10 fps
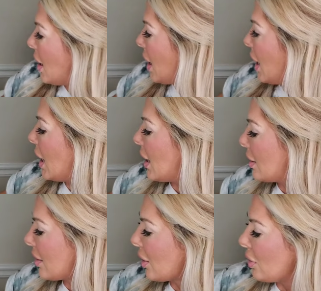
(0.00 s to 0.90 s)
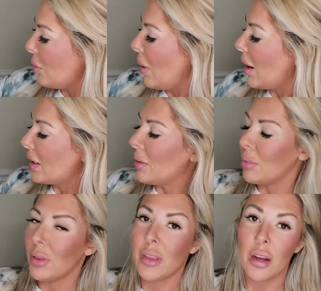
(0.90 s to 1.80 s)
and I don't know why I keep
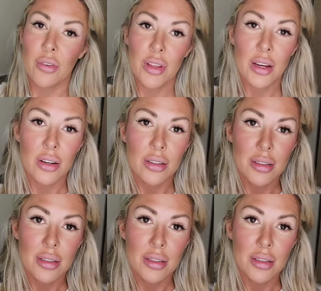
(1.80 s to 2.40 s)
putting that over there.